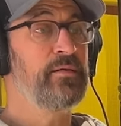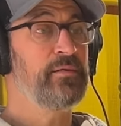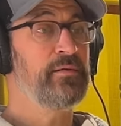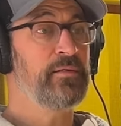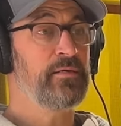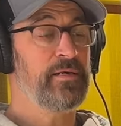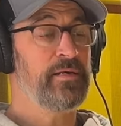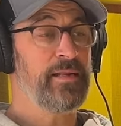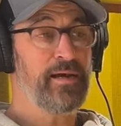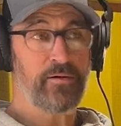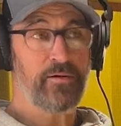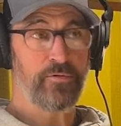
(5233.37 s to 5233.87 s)

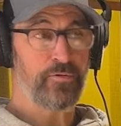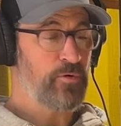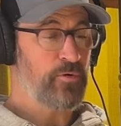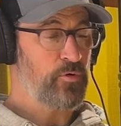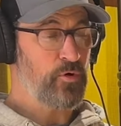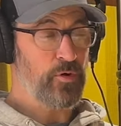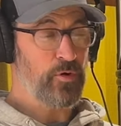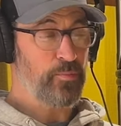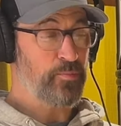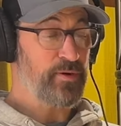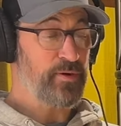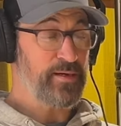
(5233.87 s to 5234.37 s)
and how to
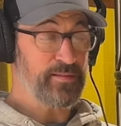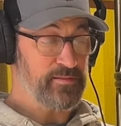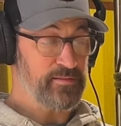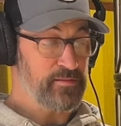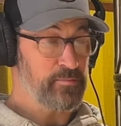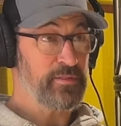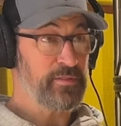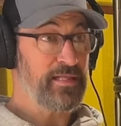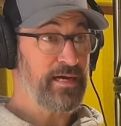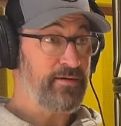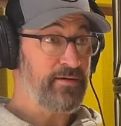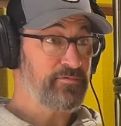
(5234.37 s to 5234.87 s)
incorporate some
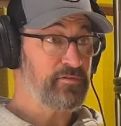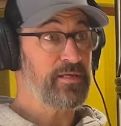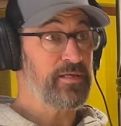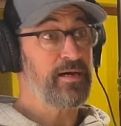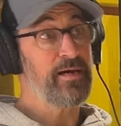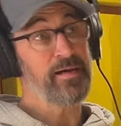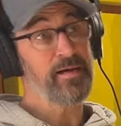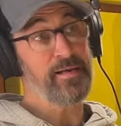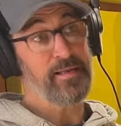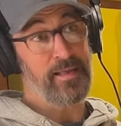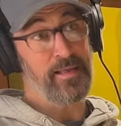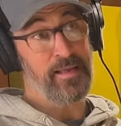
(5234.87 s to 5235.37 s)

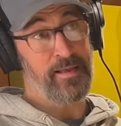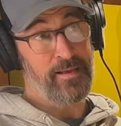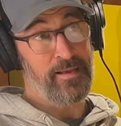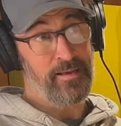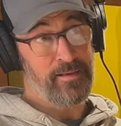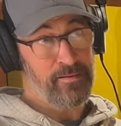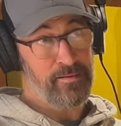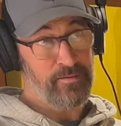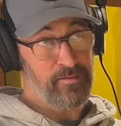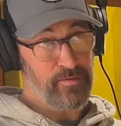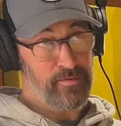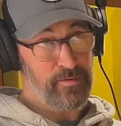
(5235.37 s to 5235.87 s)
livestock
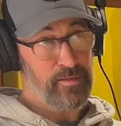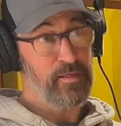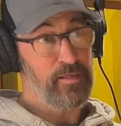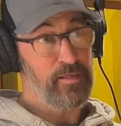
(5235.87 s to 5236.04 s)
and